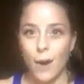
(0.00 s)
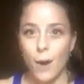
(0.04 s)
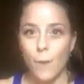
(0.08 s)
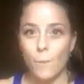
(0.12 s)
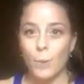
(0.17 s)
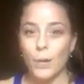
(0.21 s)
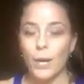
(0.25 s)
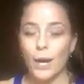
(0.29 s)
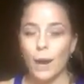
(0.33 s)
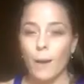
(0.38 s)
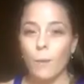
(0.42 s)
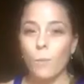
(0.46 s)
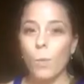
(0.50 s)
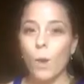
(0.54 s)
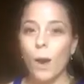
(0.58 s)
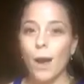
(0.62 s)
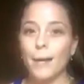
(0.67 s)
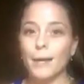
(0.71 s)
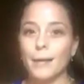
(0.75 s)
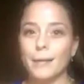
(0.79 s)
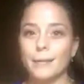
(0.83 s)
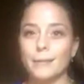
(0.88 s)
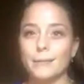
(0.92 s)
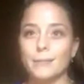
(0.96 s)
but I
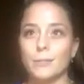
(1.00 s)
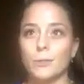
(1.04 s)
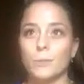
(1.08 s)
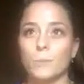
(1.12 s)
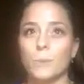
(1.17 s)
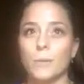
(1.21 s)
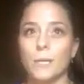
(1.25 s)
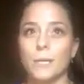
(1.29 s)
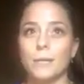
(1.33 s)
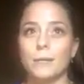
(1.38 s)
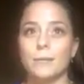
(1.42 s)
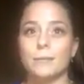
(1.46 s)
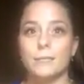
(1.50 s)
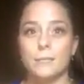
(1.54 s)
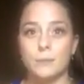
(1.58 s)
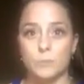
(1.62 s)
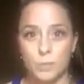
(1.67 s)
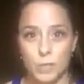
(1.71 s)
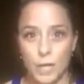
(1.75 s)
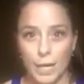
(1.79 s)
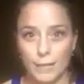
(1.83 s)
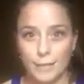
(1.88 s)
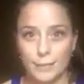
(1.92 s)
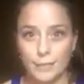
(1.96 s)
want it to be
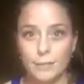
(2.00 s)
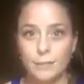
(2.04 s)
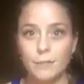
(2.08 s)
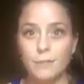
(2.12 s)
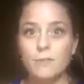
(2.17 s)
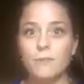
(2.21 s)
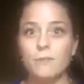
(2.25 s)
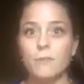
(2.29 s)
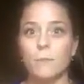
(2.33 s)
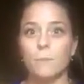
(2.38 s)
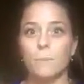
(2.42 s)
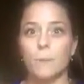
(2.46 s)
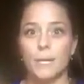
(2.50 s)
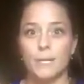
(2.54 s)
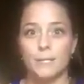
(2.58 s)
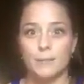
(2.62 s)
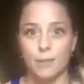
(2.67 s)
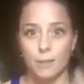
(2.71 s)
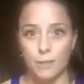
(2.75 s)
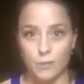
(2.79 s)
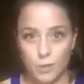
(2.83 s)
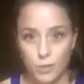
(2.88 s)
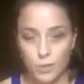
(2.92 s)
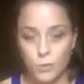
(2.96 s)
subjective based
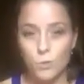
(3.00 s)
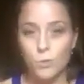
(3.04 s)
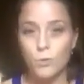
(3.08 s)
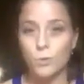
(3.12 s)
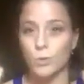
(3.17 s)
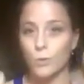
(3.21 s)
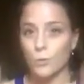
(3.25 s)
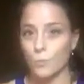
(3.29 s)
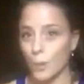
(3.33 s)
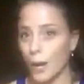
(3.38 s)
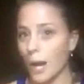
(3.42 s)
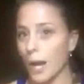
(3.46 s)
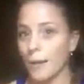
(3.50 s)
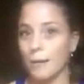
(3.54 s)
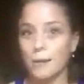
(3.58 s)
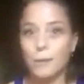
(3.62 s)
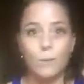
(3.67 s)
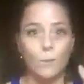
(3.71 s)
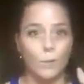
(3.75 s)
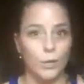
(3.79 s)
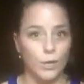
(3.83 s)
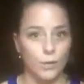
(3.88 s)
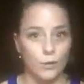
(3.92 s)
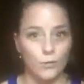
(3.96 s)
on you, your body,
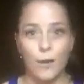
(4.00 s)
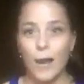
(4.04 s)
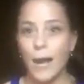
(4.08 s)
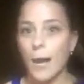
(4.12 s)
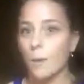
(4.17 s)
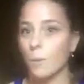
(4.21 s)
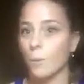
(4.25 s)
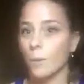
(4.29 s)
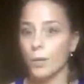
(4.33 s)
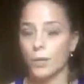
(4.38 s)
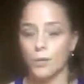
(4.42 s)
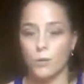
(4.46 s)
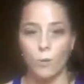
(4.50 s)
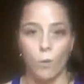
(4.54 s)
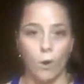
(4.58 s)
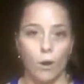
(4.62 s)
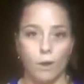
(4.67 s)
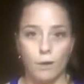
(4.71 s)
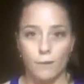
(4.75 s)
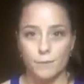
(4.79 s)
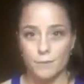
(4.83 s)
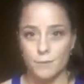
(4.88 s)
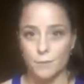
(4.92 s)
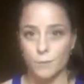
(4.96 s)
where you're at, where you
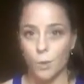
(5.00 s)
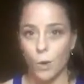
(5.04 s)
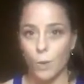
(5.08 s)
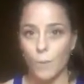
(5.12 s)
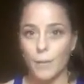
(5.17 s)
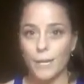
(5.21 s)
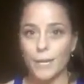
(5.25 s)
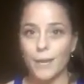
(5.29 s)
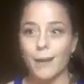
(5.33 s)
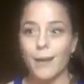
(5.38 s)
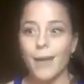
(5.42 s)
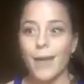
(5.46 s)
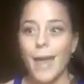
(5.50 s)
are in this moment,